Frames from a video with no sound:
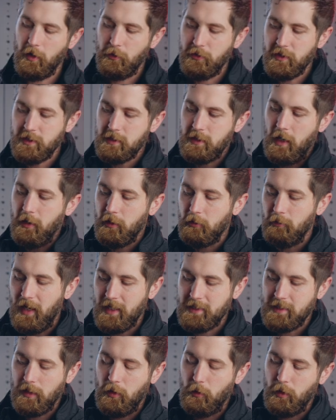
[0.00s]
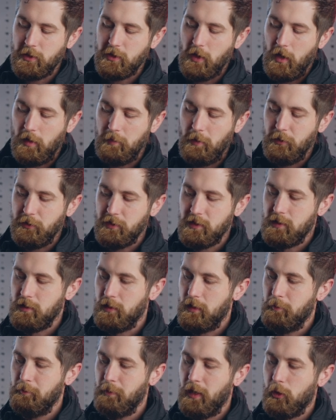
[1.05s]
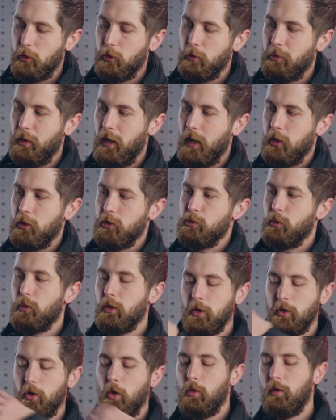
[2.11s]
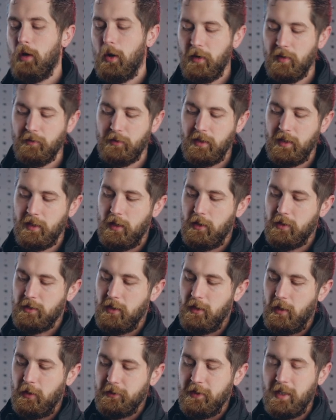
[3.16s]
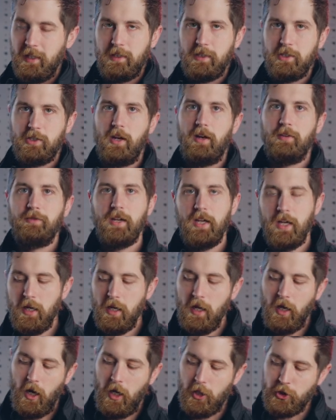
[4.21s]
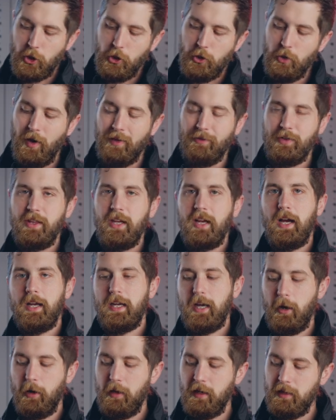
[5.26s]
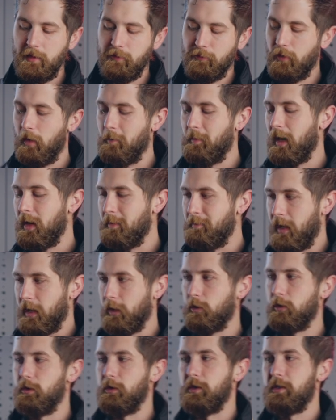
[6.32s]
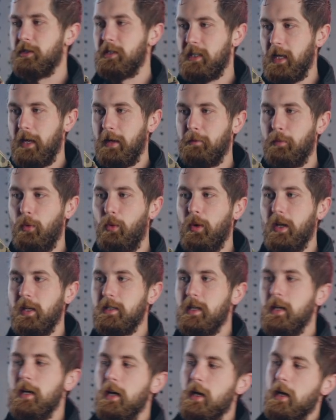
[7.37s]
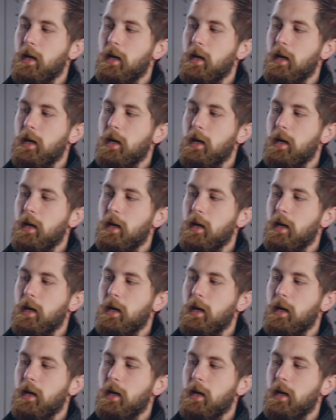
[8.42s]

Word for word: Now, this is kind of the last thing I want to talk about. This is the medical placards. We're going to go around everything else, and then I'll take this off, uh, show you everything I carry from a medical standpoint.